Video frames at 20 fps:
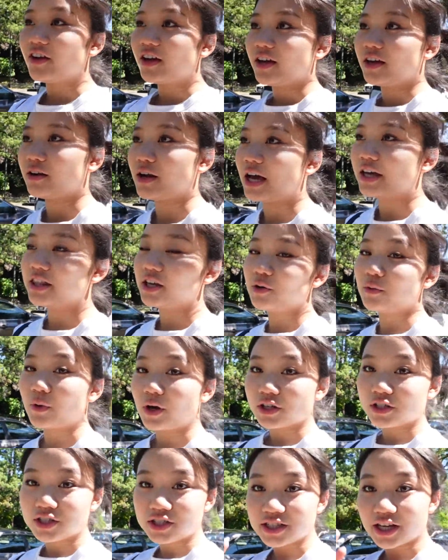then I think
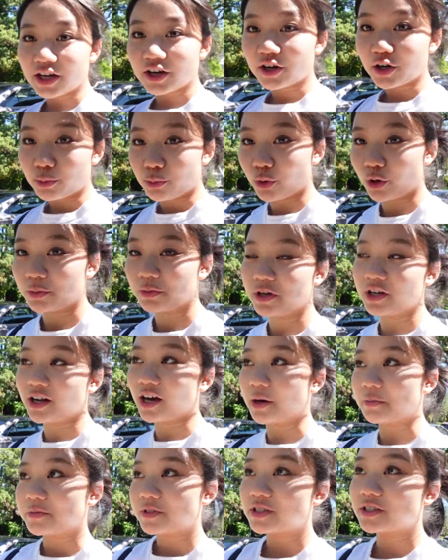while she's at her appointment,
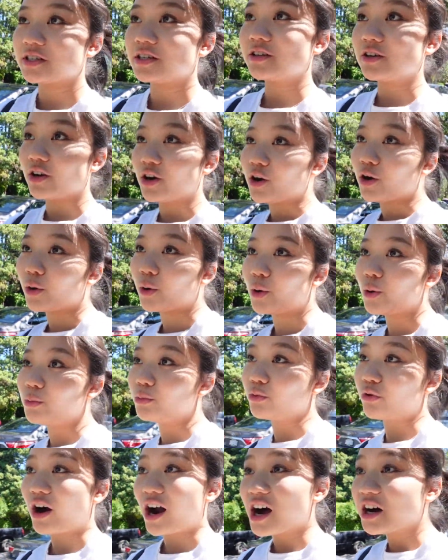I'm just gonna go
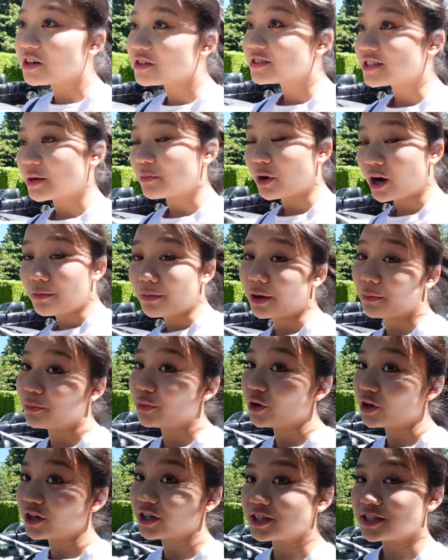browse. I brought my
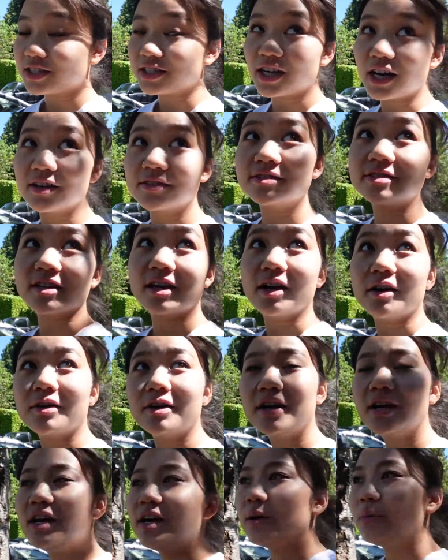book and stuff, so
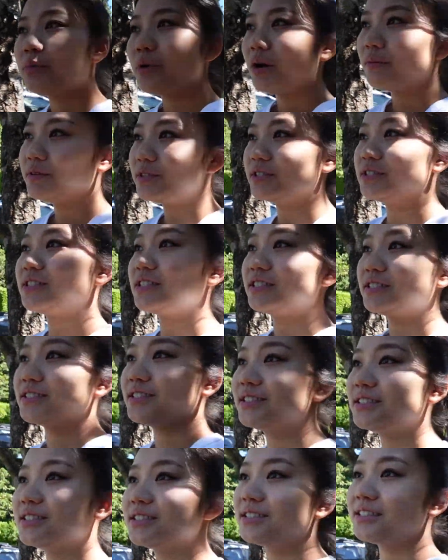probably just gonna
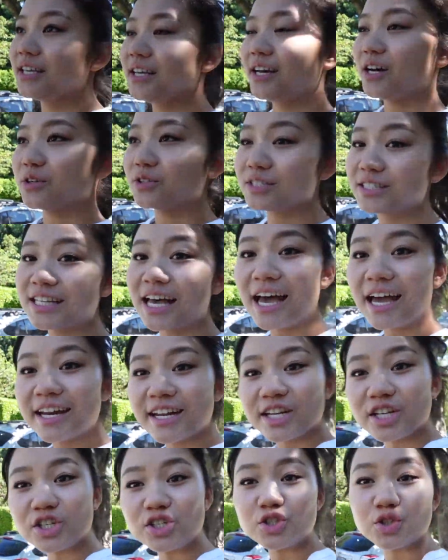sit outside
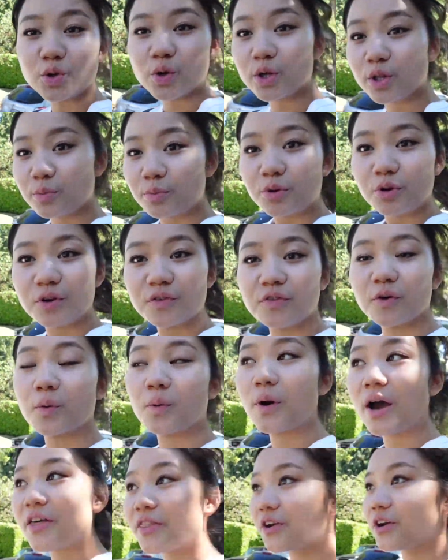and enjoy the beautiful
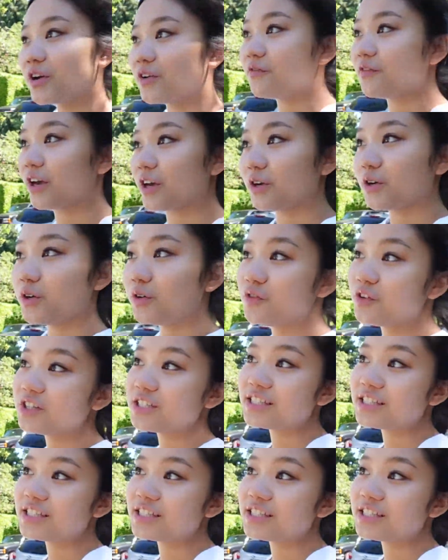weather in Vancouver